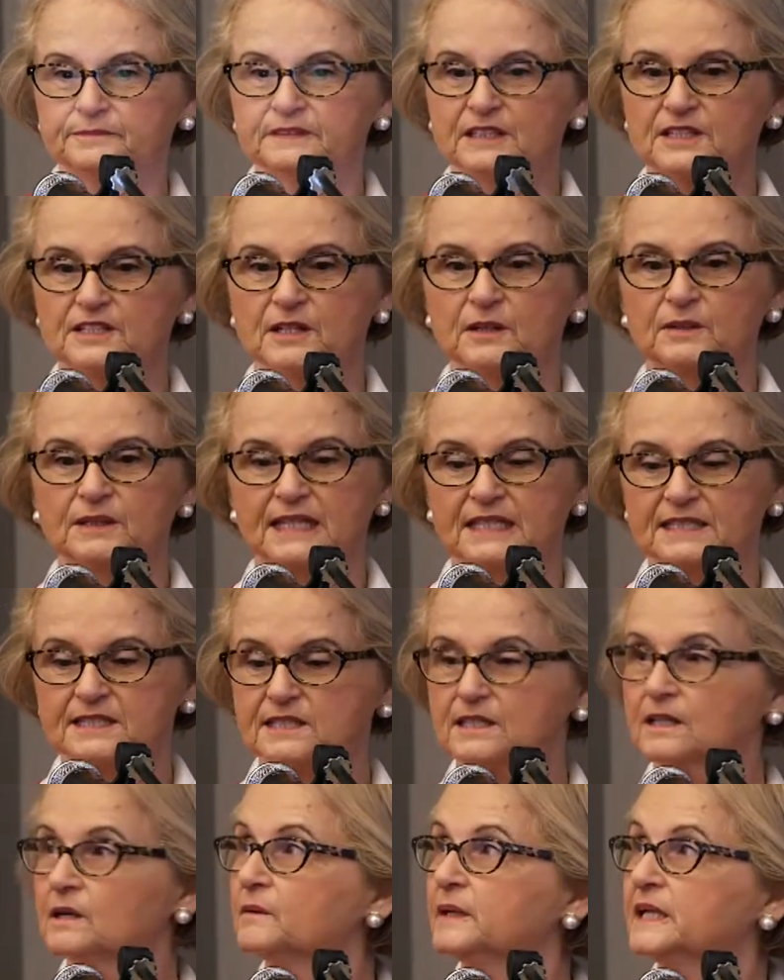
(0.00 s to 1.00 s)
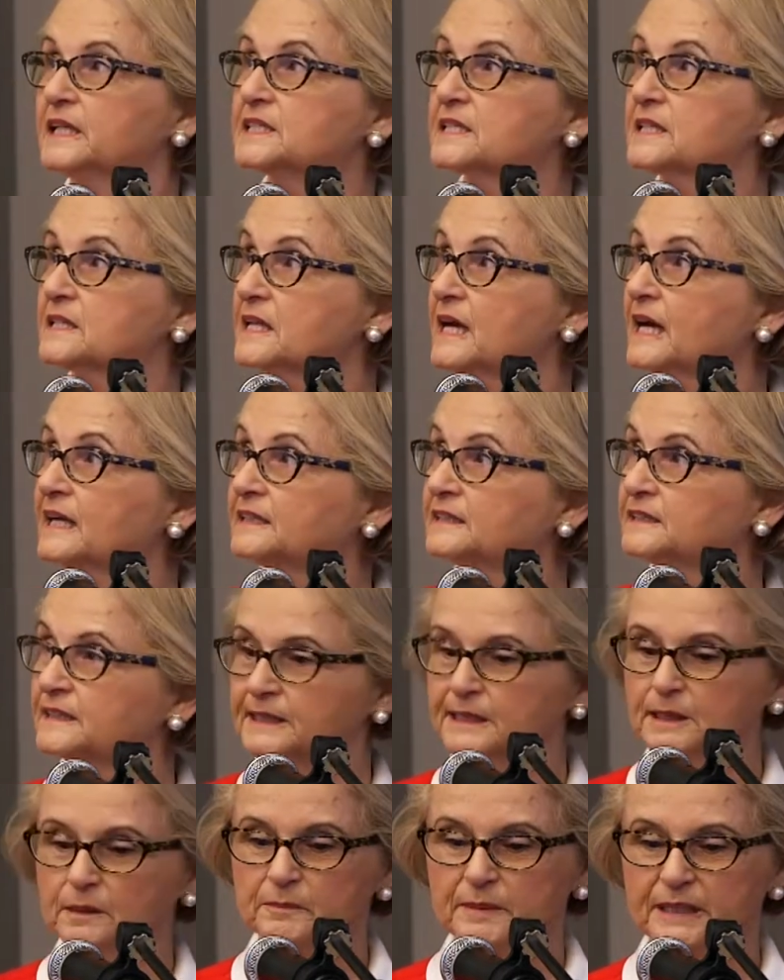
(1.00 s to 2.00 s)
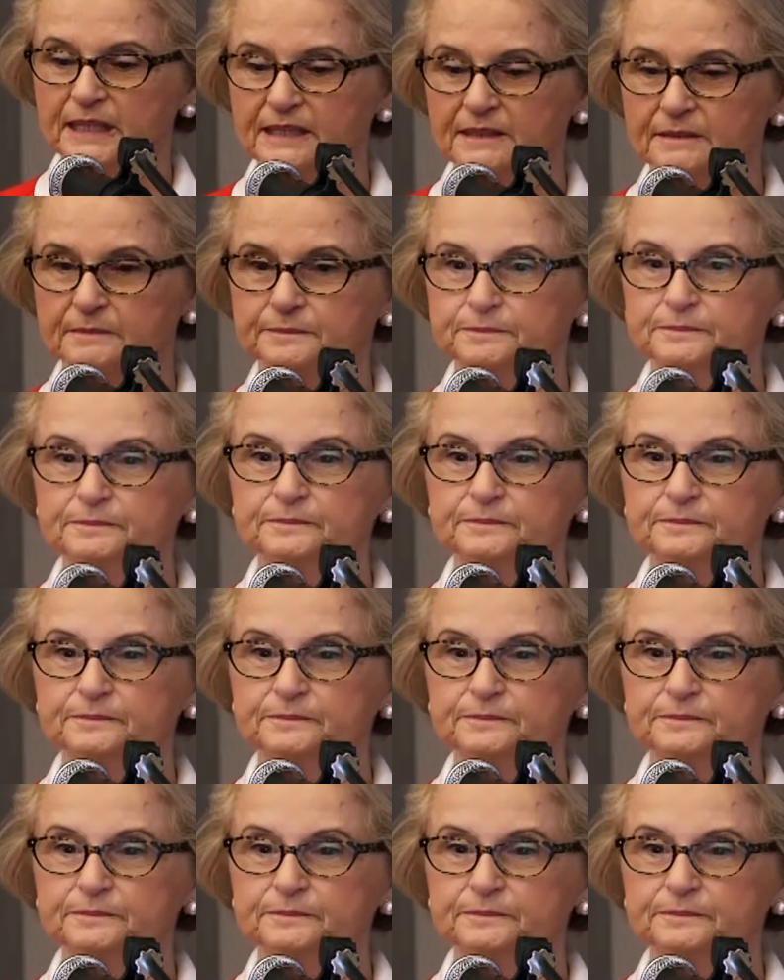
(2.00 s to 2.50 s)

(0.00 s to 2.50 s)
So let's go into that a little bit.